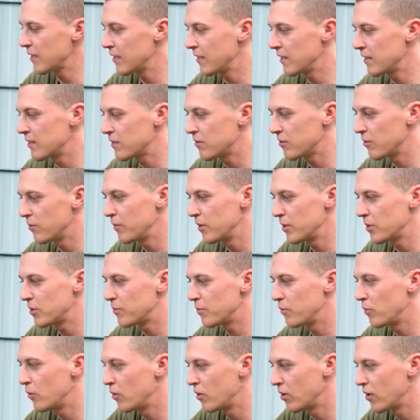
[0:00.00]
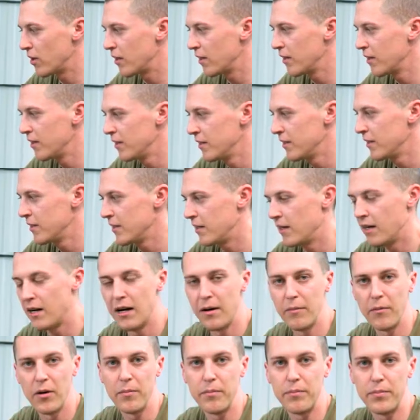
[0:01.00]
gets so much more
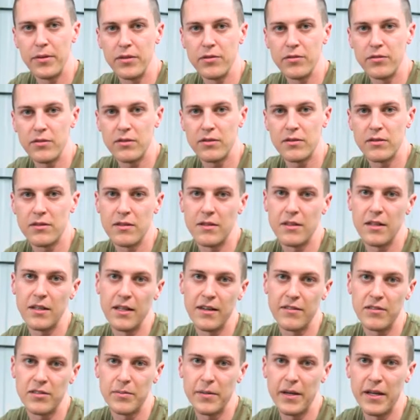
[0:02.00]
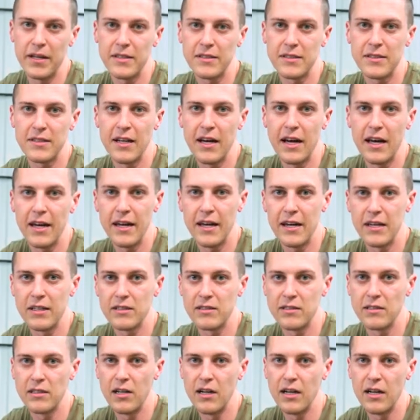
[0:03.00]
abuse. The lifespan is not
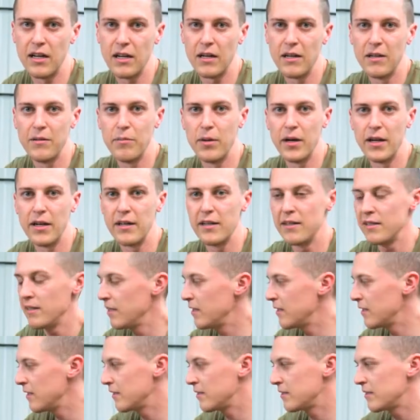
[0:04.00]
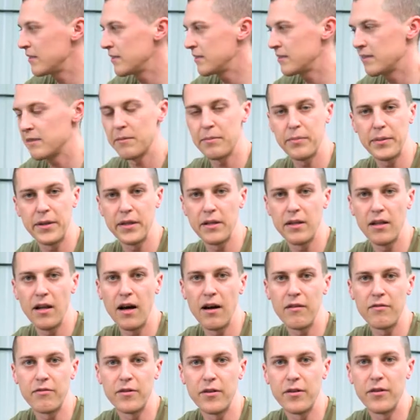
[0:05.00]
as long, but it is easy to peel
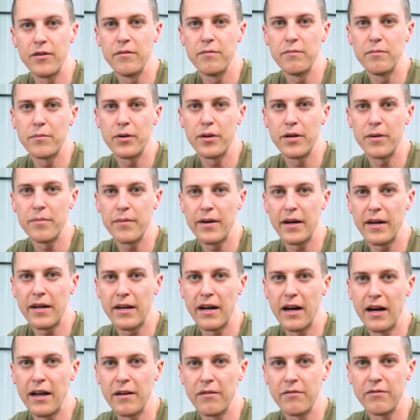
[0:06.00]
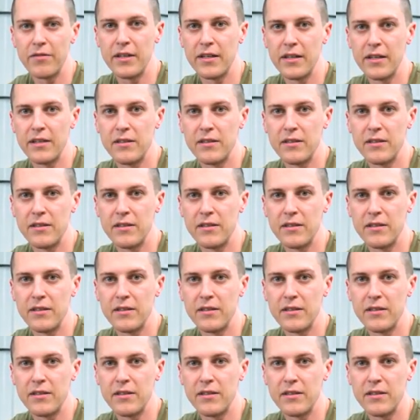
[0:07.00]
off and put it back on if you need